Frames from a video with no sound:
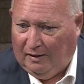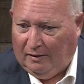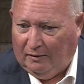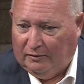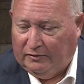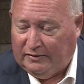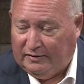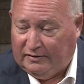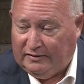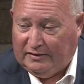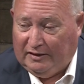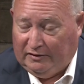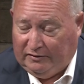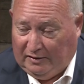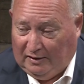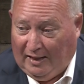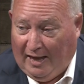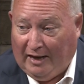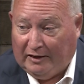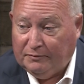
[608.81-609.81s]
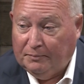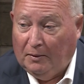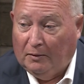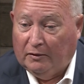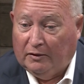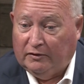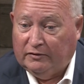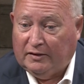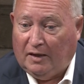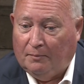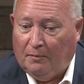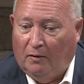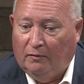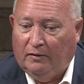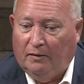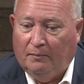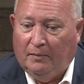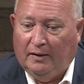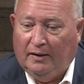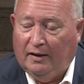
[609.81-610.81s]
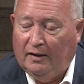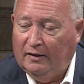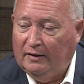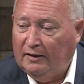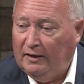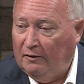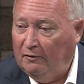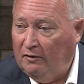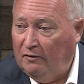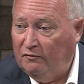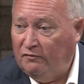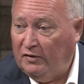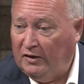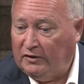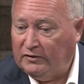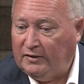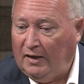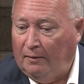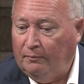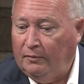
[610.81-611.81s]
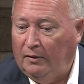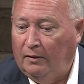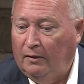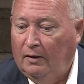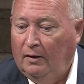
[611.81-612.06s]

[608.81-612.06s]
since the last building has come out, they've been getting the area fixed up.